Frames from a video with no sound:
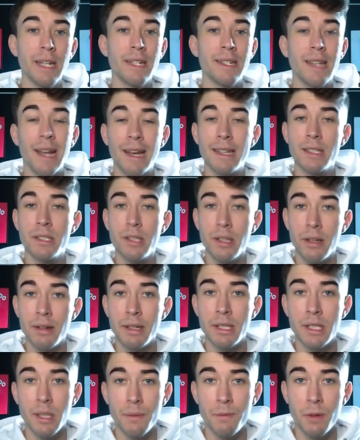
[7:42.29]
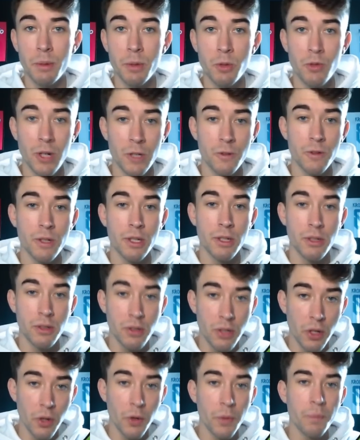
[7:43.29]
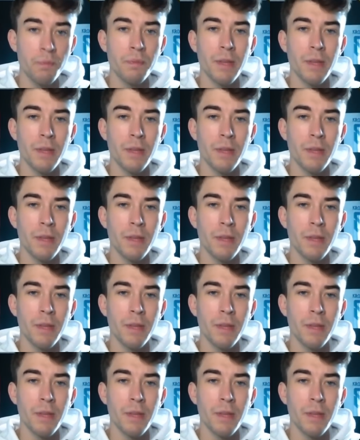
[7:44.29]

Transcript: That is certainly something which Rashford can do.